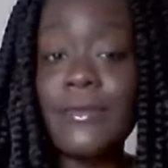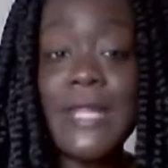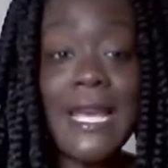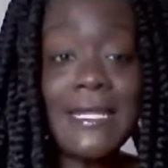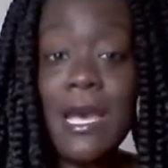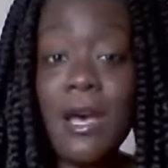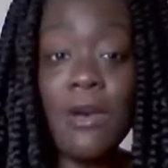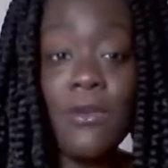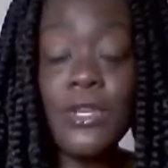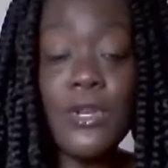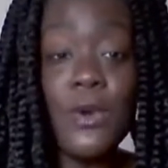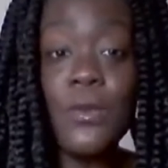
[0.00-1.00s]
that's how,
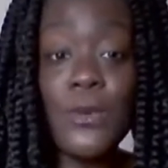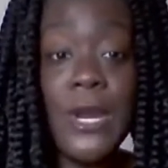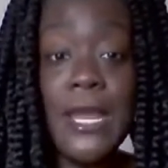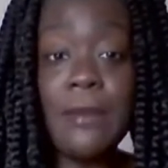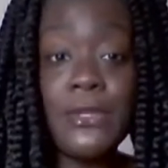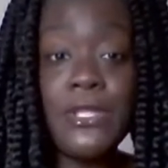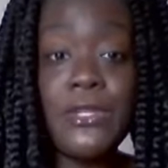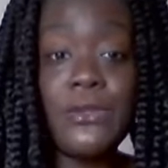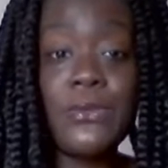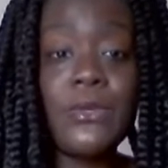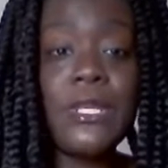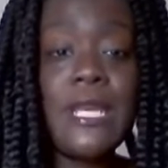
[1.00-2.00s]
we were able
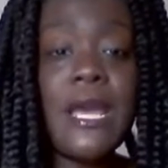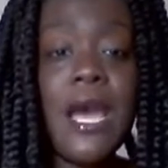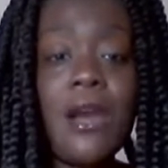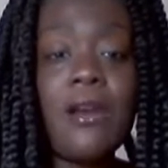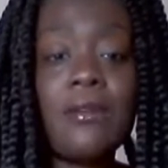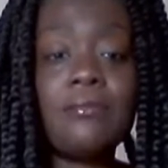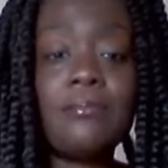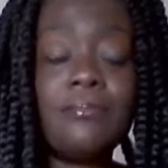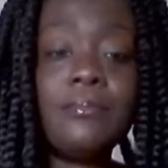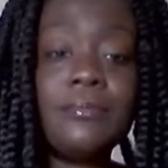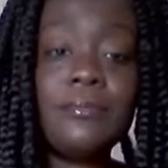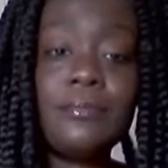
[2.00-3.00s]
to get our
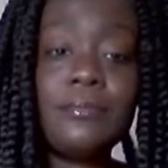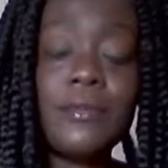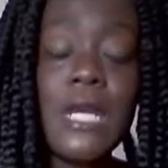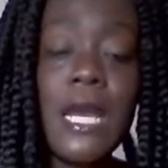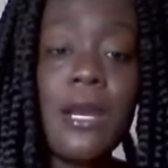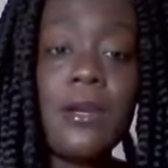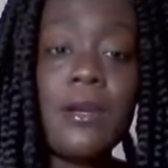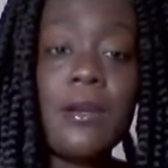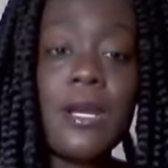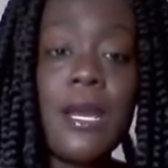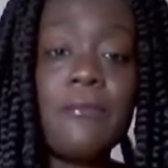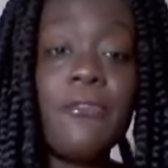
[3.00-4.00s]

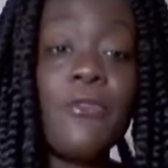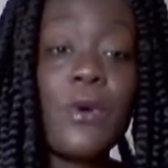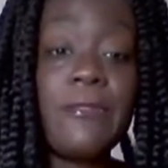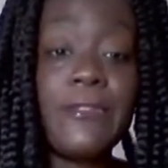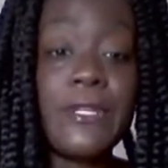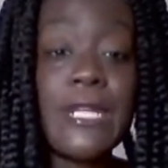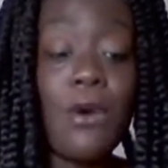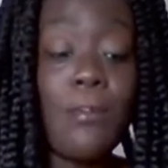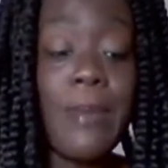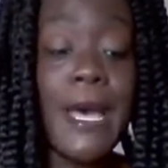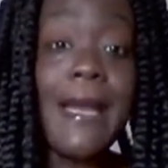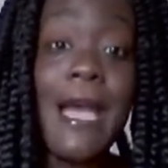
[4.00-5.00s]
form filled out
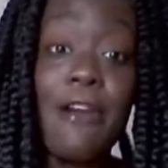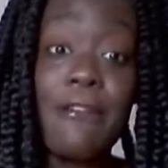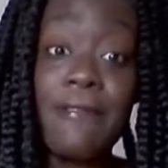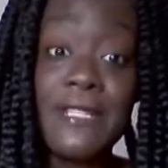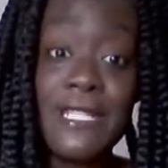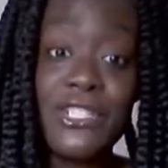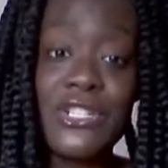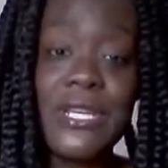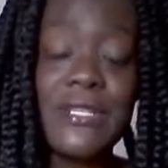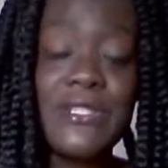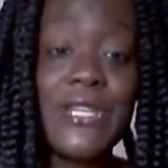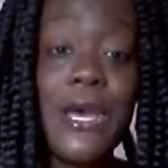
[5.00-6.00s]
by our
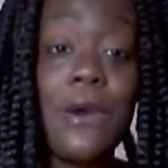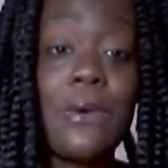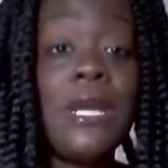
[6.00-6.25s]
physician. So